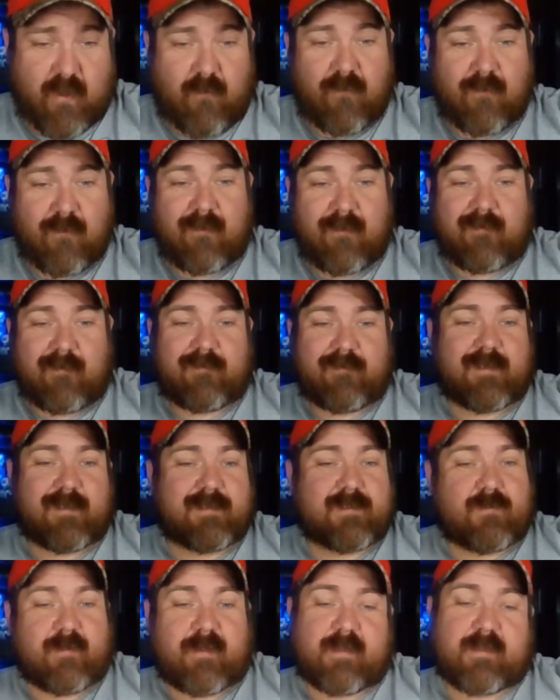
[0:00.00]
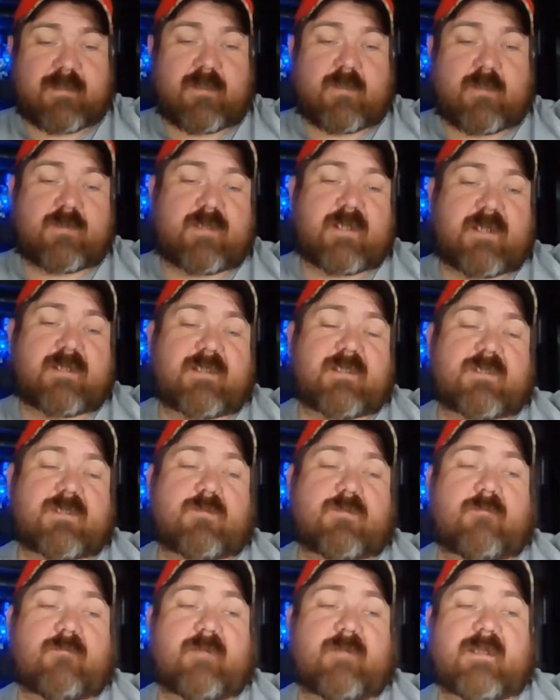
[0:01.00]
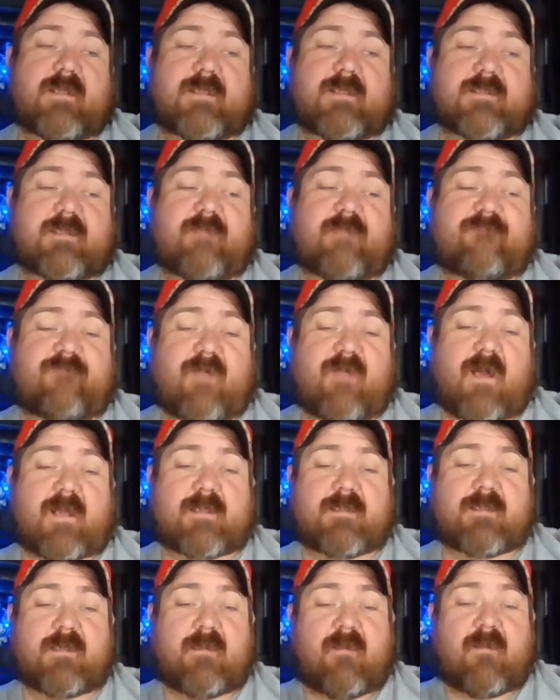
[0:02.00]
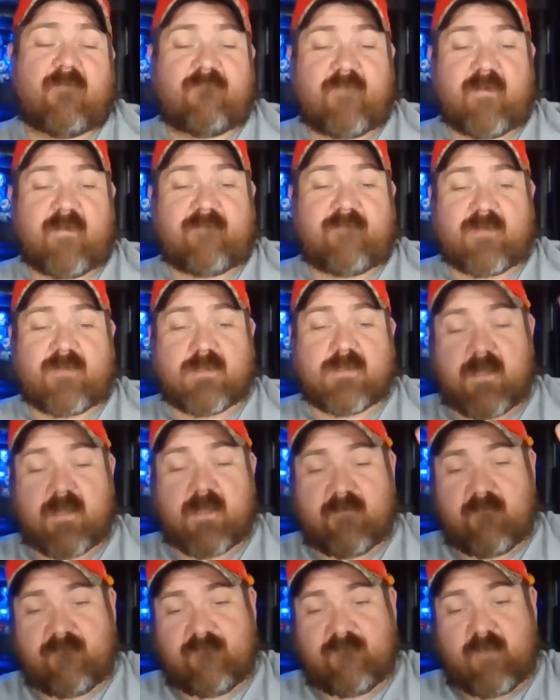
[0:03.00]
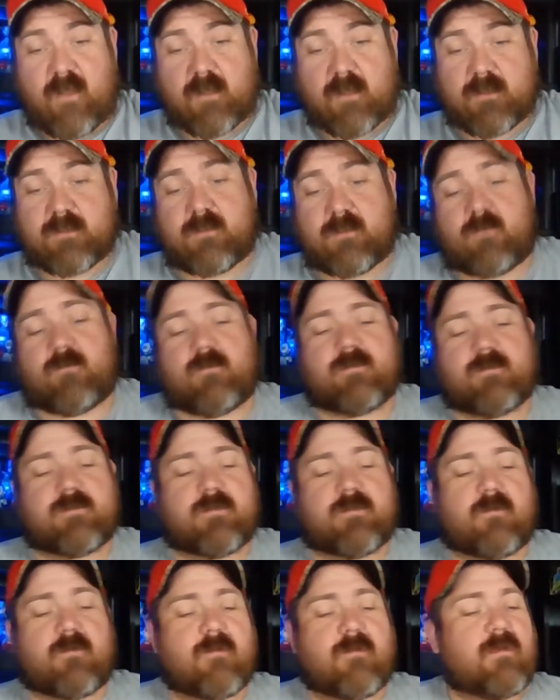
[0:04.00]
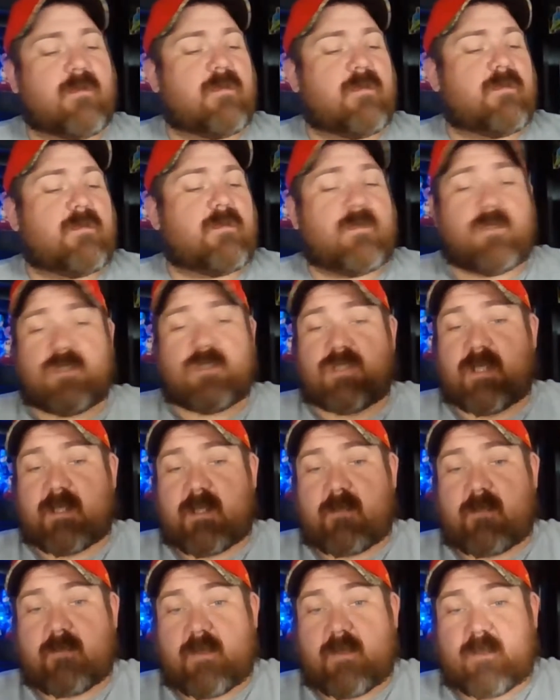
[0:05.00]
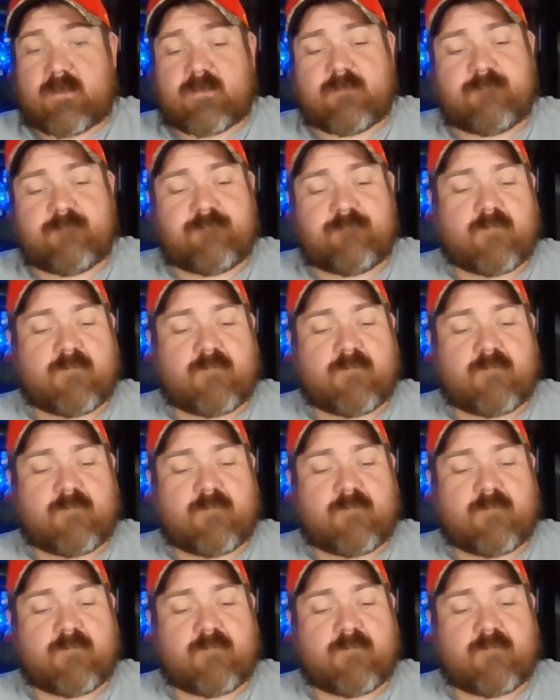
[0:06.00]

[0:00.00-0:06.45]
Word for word: so, because there is no chase to this one, it is the flocked, very first ever flocked soda. So, check it out, guys.